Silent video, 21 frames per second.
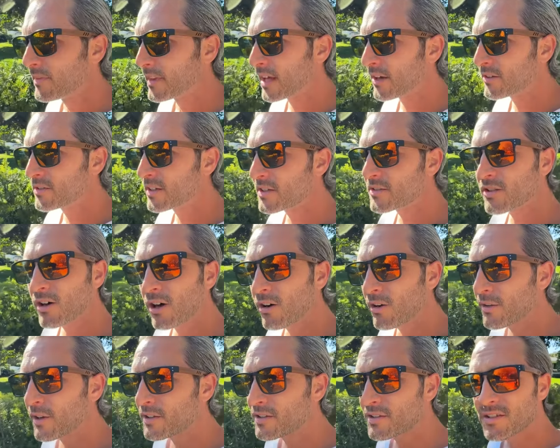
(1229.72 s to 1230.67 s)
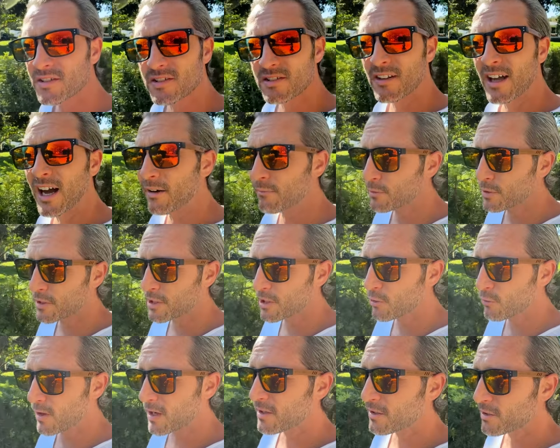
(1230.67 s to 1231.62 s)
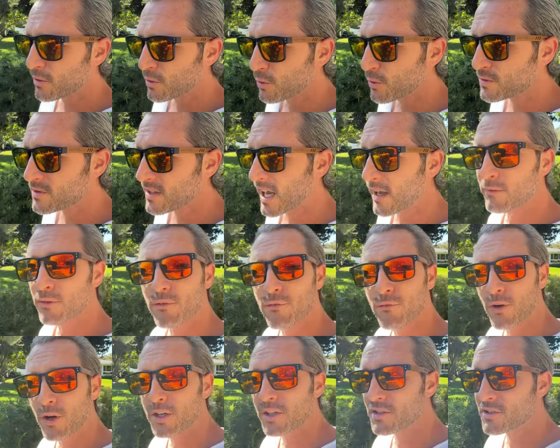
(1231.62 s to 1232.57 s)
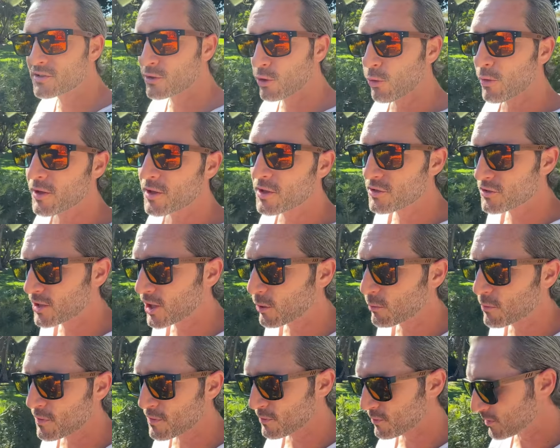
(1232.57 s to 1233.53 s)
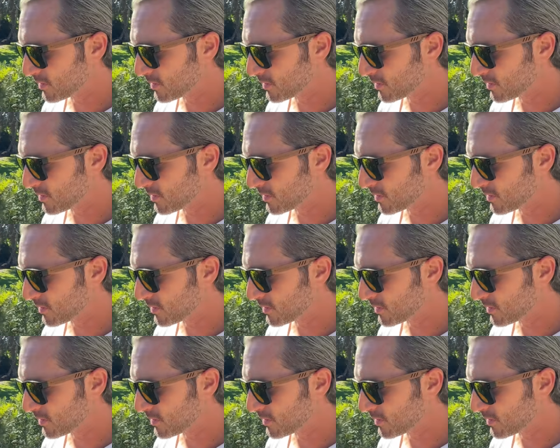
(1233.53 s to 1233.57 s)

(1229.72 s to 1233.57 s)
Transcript: Now, since all of this is not really great news, I have a funny story to share with you